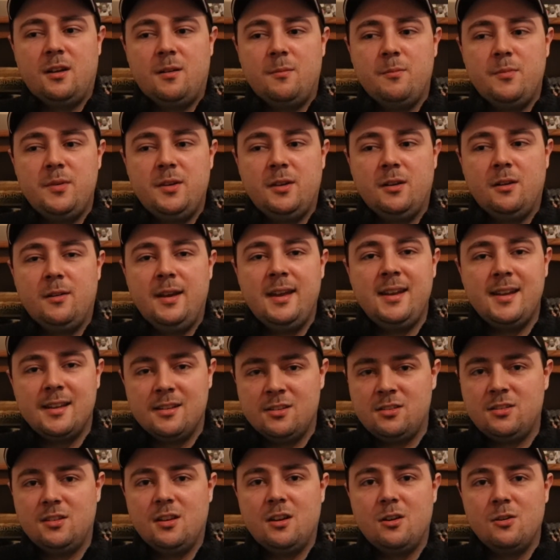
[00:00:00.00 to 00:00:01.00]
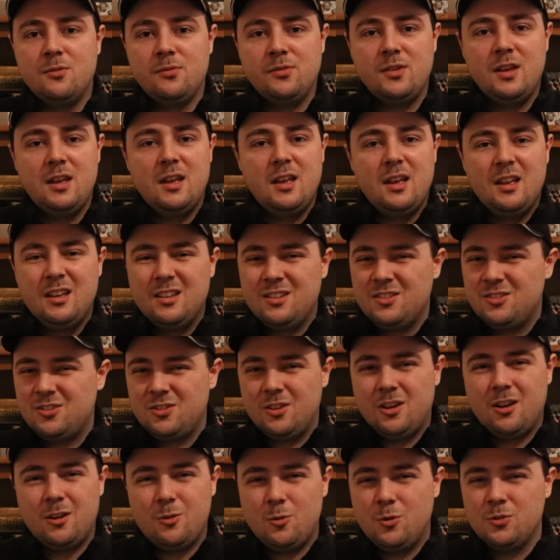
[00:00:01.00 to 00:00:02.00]
But you know, in itself,
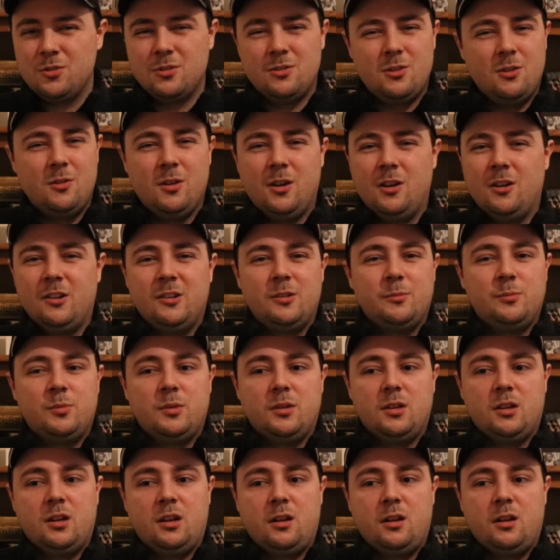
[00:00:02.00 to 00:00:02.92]
Star Wars A New Hope